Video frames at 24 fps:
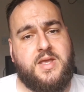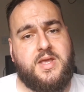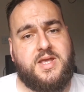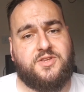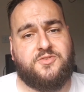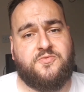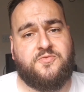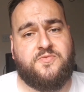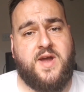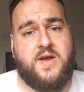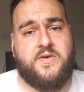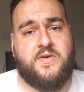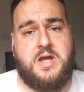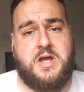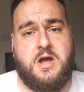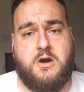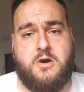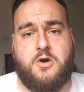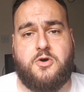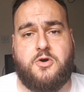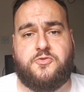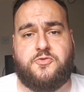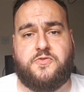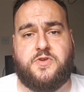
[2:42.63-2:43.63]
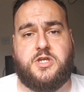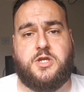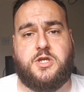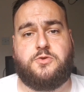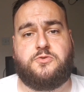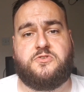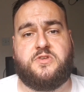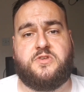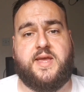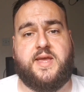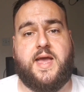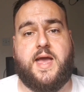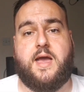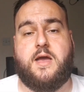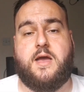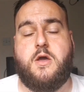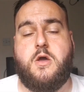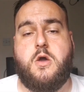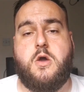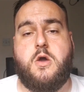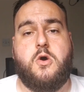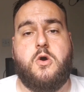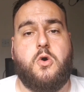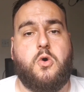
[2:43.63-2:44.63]
It's very hard for you to get
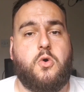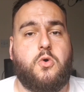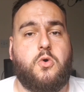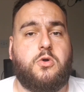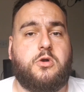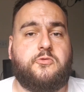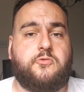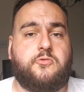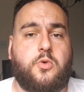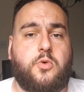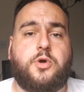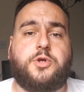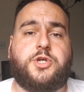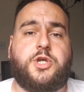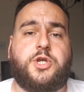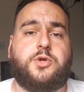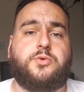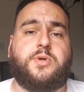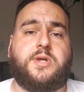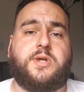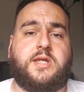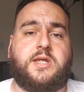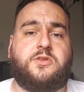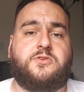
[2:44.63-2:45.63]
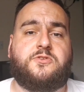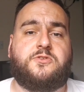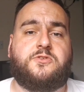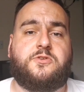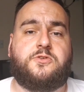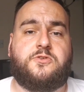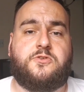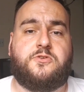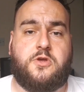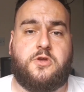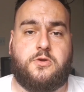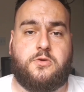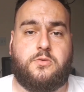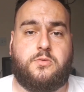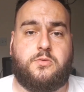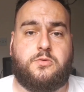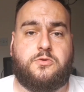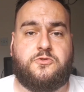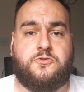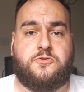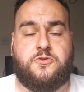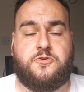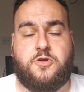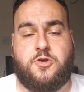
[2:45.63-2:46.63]
all of what you need to
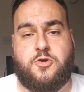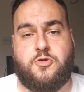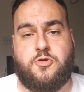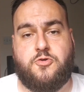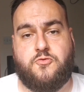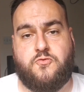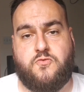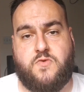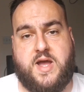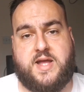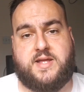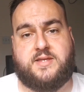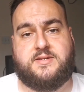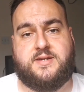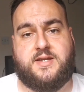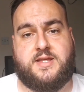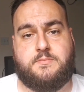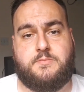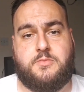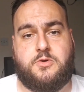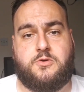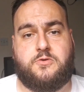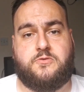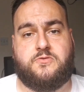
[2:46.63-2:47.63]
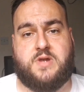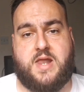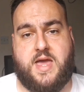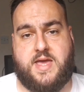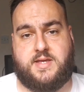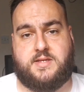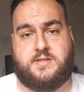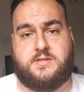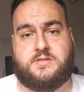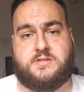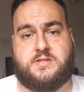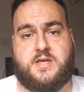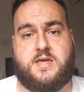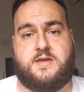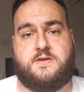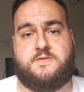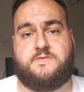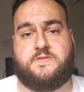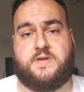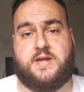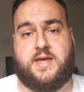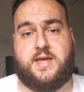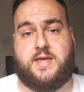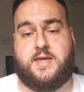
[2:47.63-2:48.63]
do to correctly move lanes
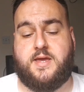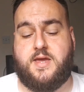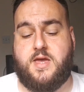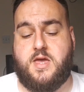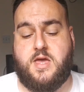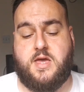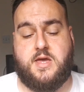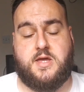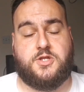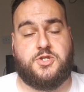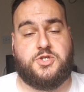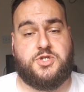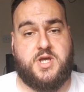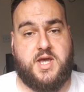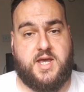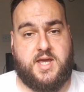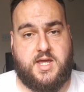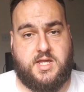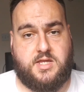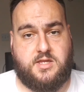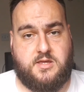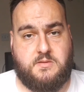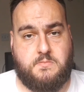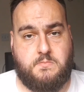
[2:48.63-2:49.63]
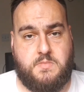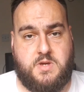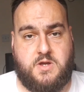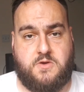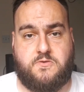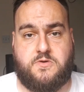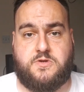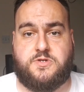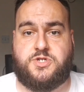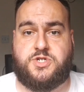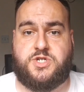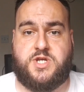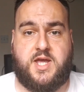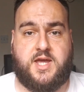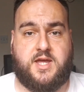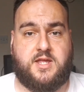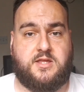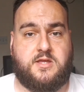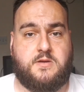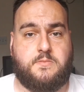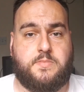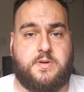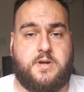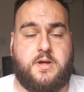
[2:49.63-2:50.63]
safely, checking your mirrors,
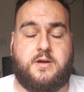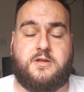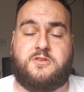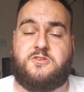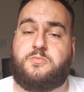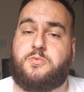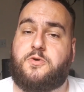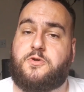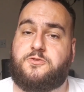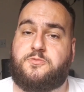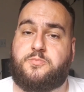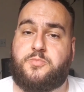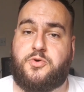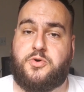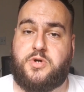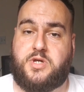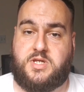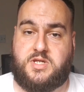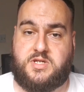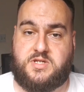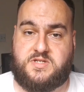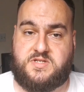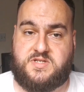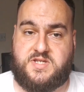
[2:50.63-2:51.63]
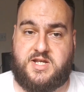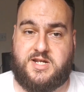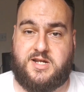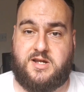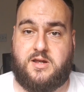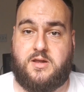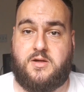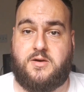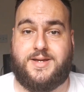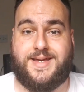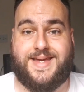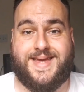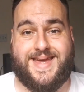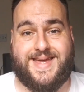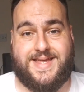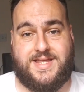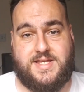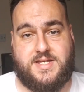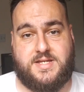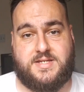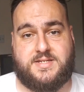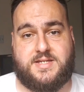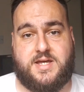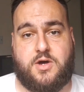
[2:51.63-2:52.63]
checking your blind spots, putting your signal on,
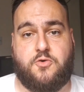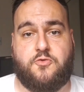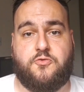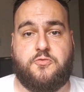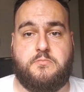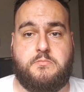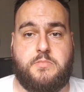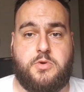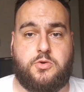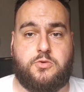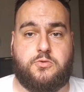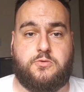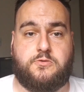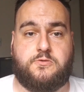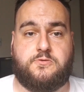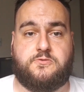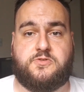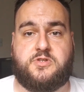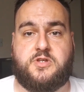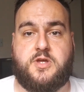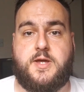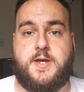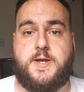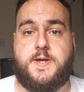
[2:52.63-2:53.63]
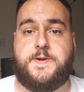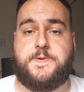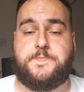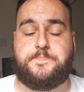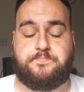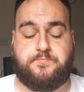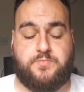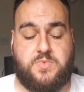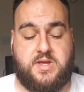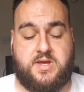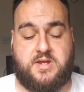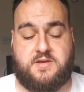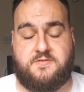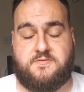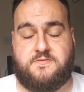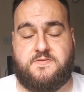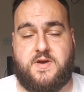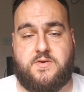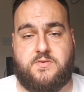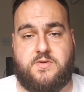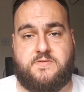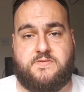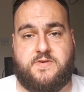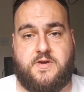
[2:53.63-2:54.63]
getting yourself moved in a
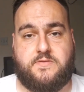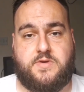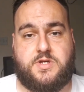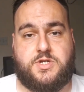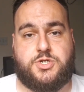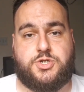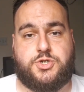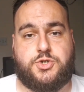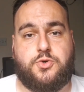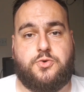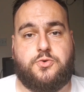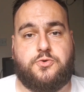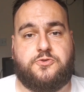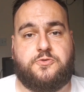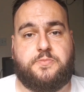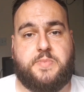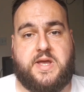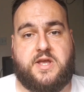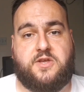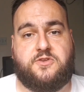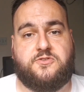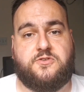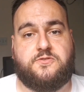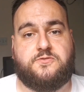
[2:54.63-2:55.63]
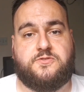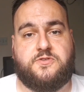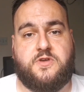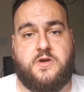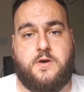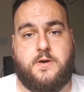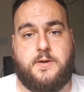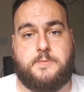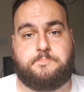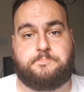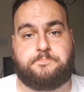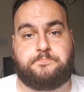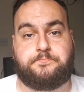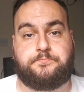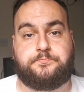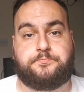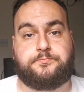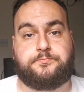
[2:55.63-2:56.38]
very, very short space of time.